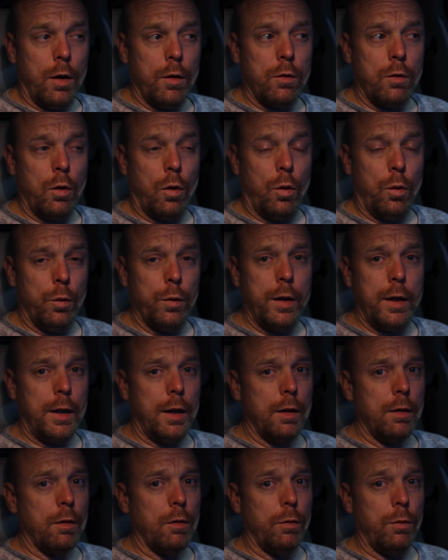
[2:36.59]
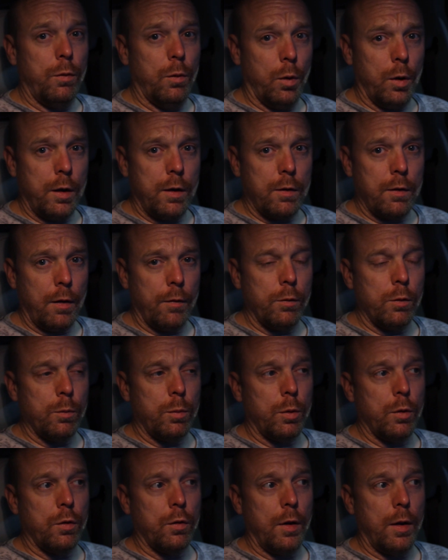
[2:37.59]
us to only get to
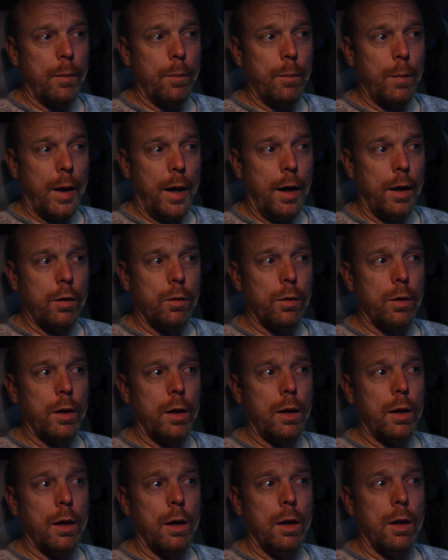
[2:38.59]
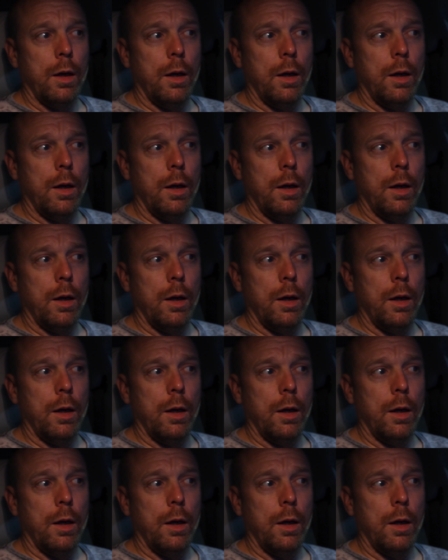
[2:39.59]
47% battery